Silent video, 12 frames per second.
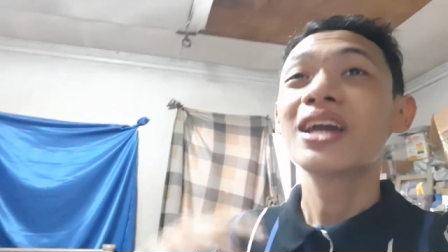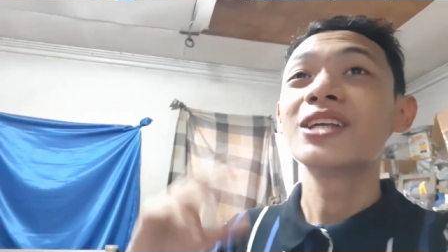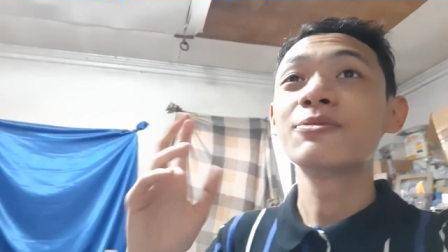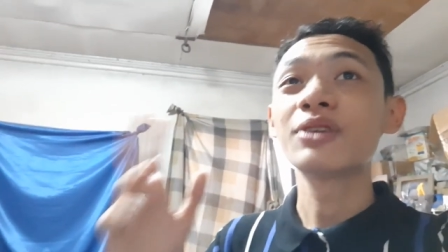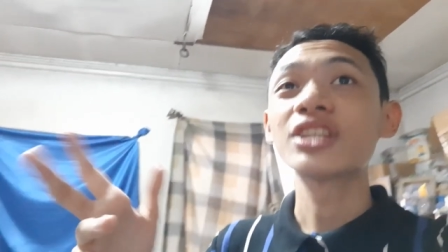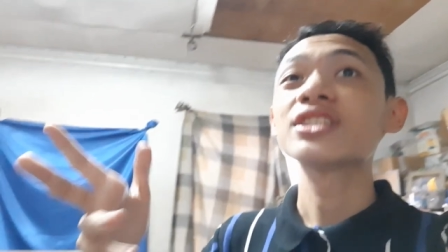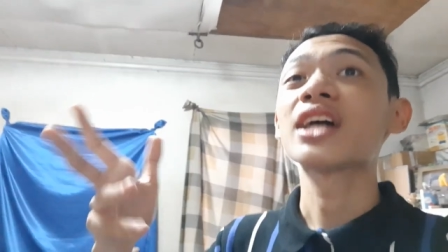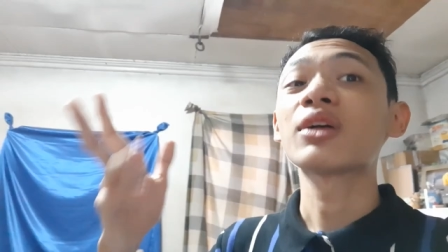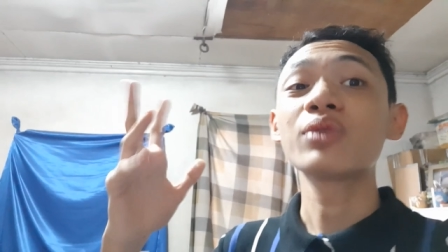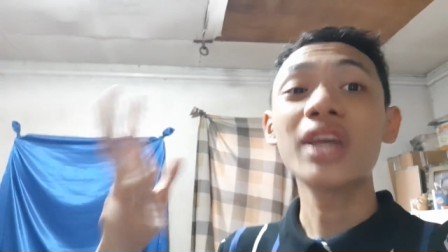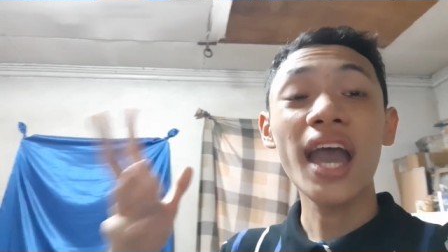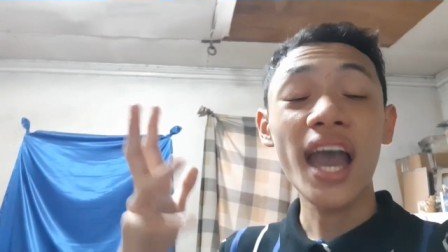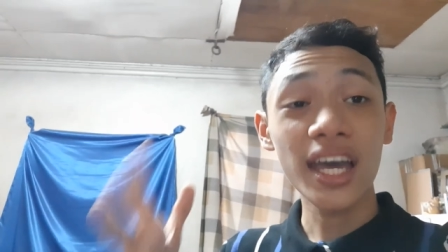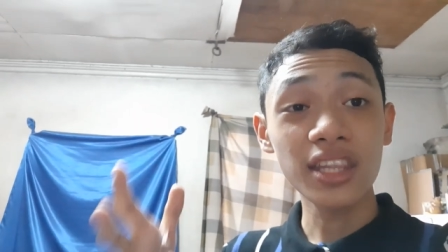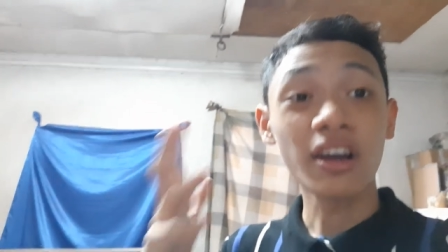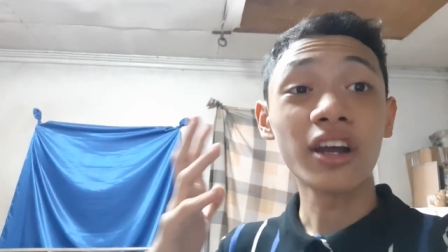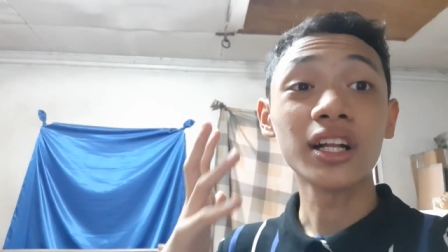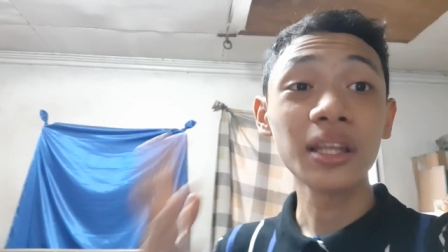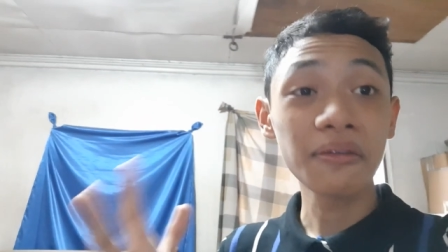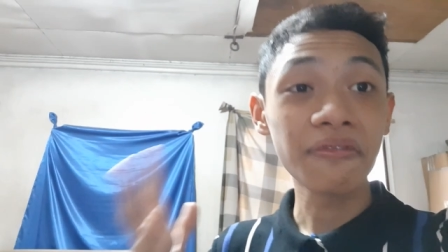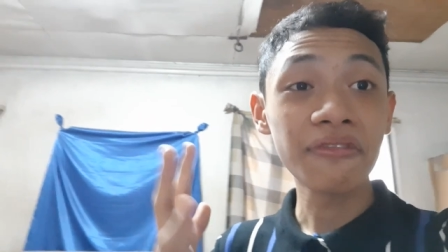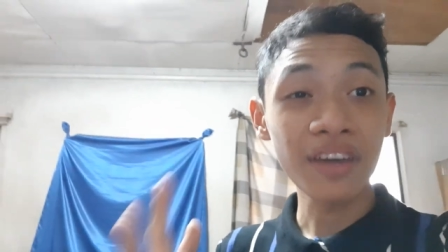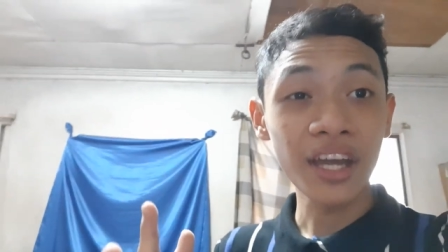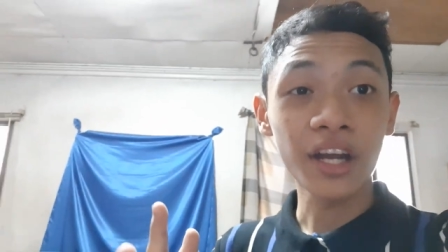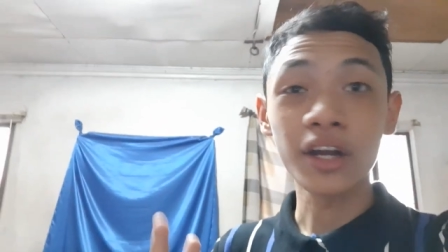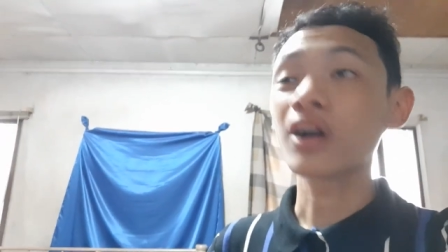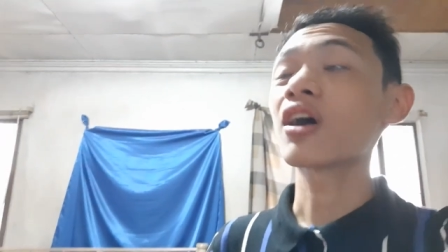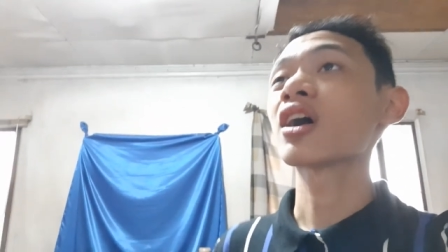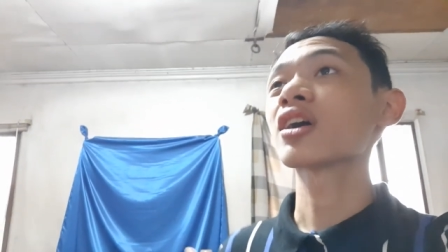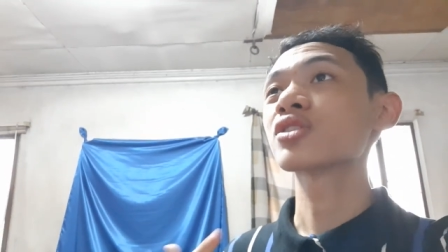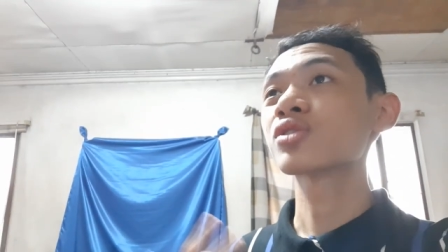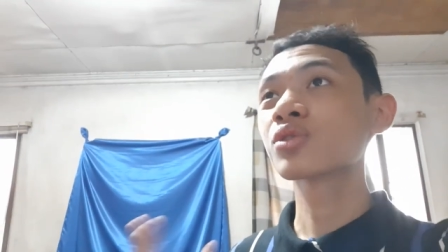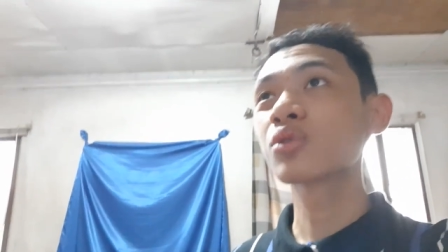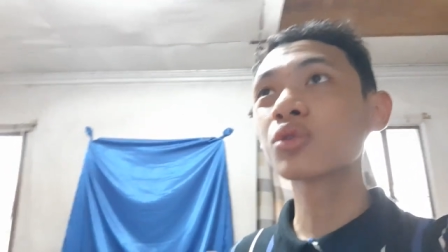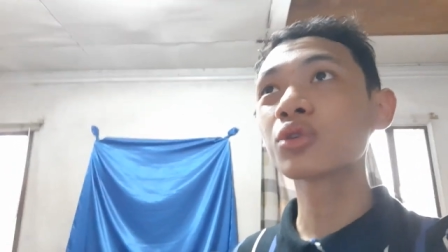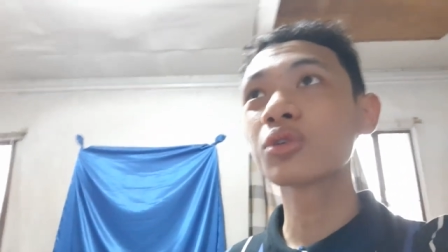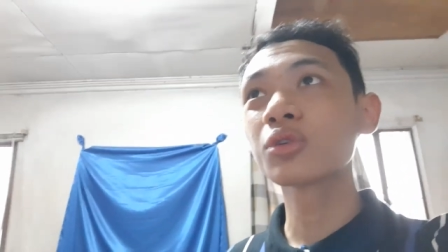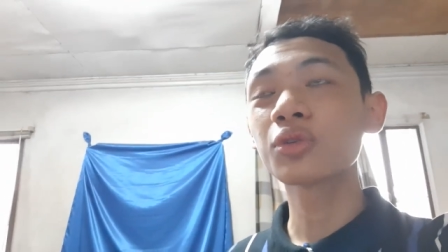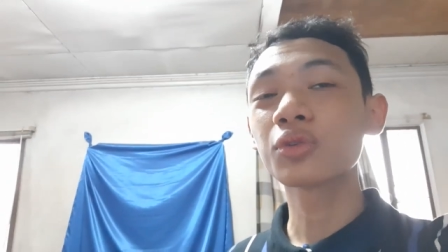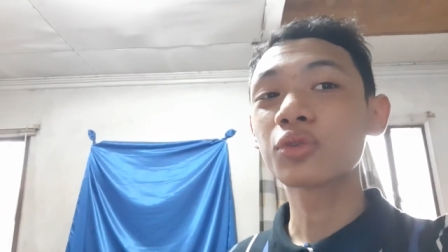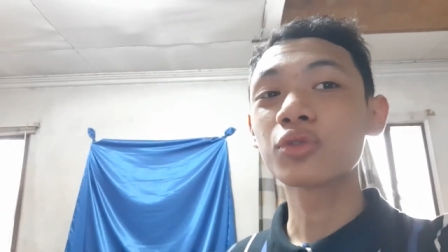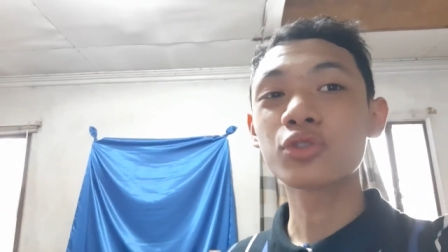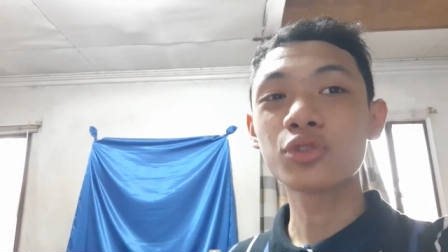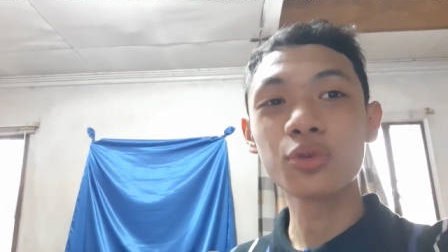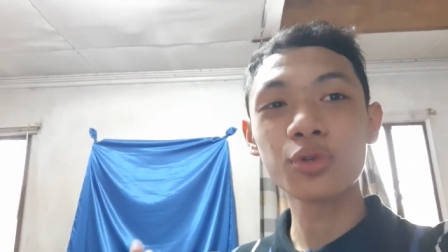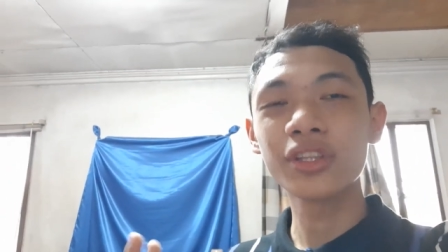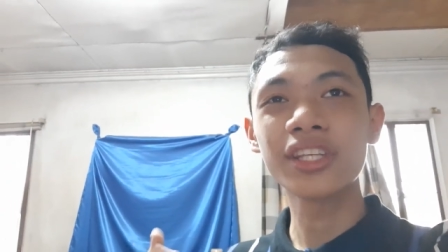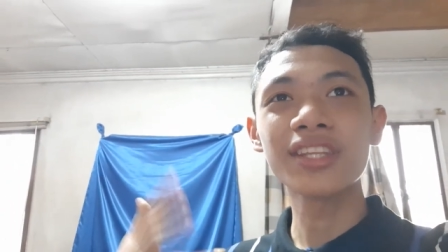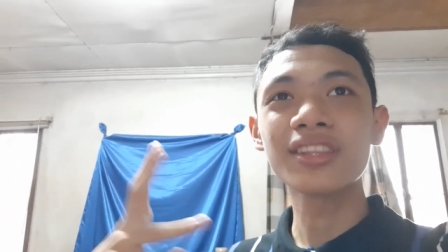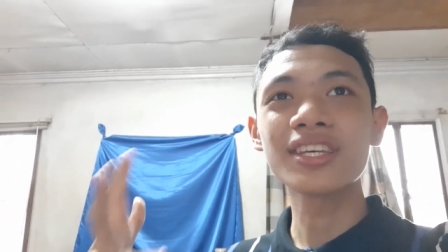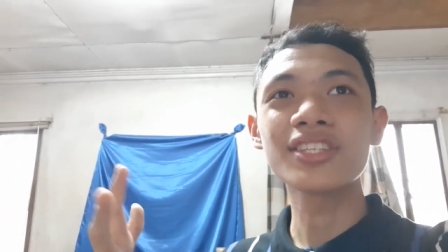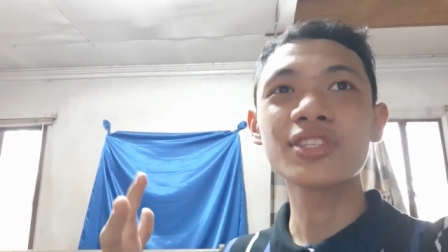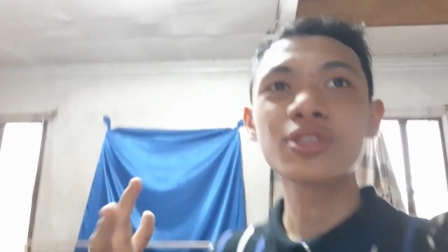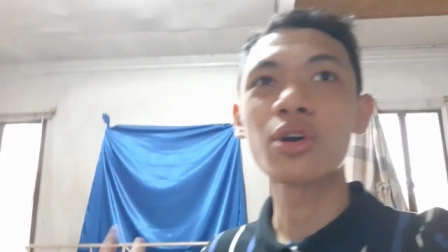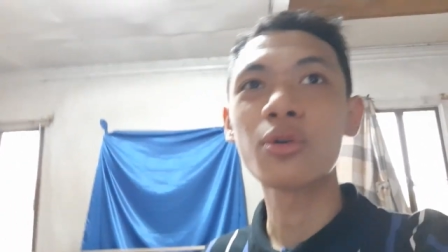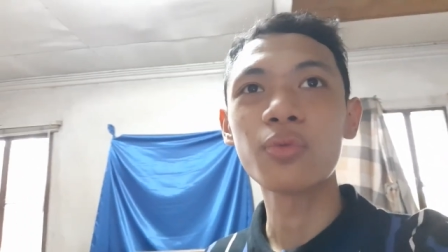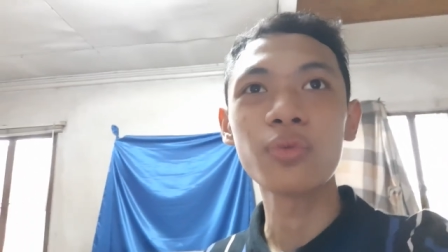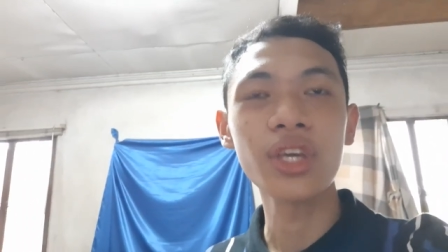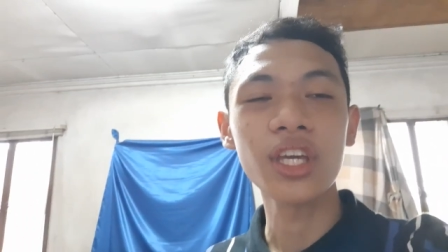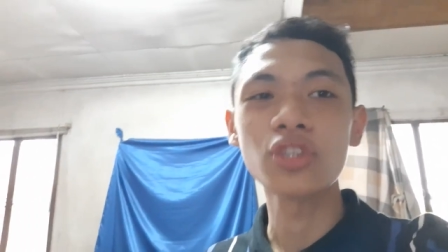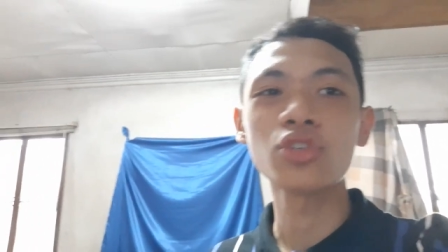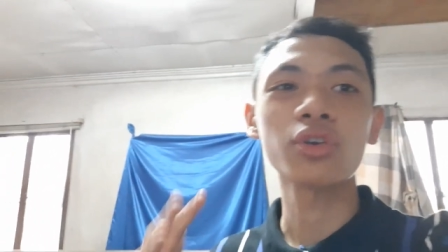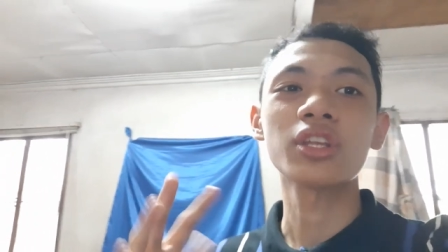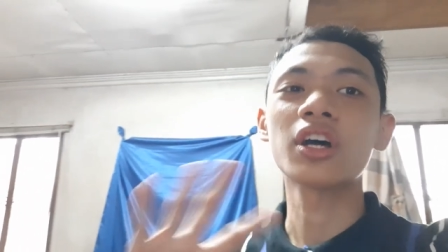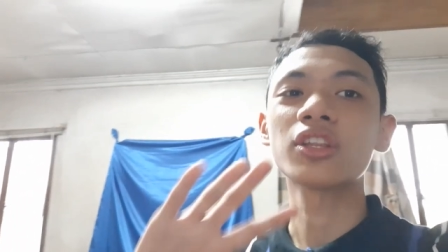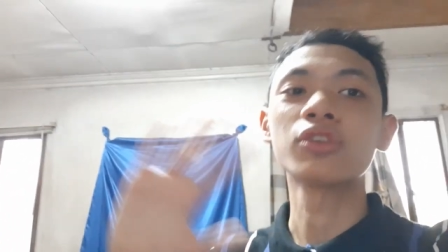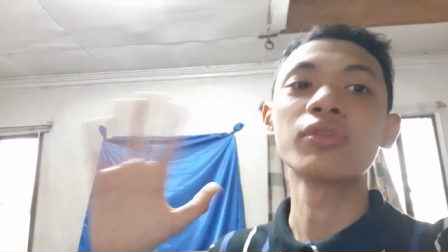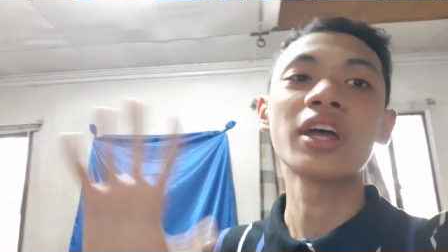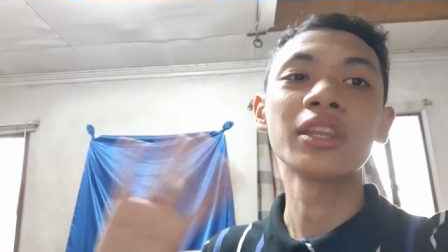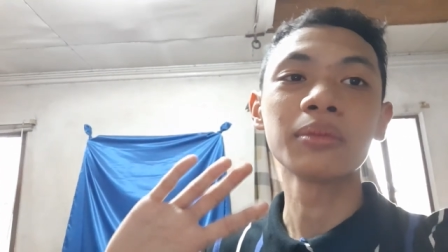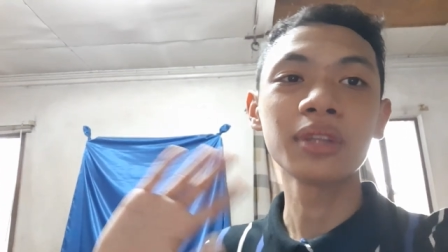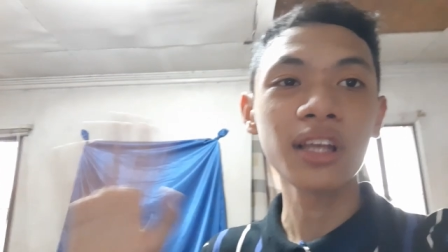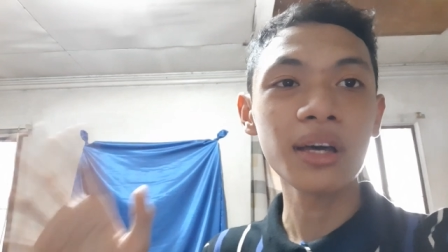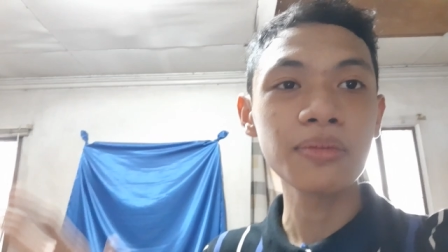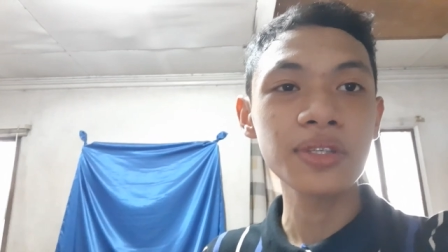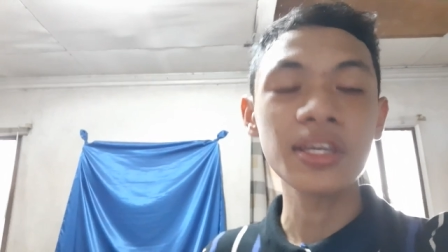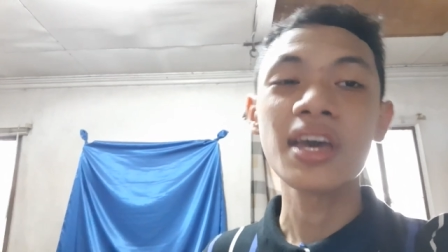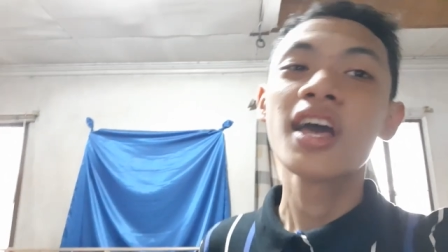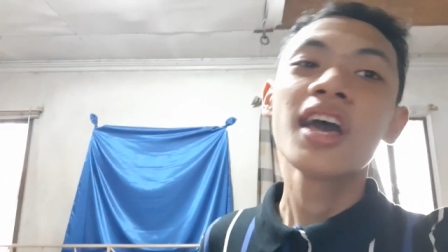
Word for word: It's because that we had our club fair, our school school did this so we can join other random clubs.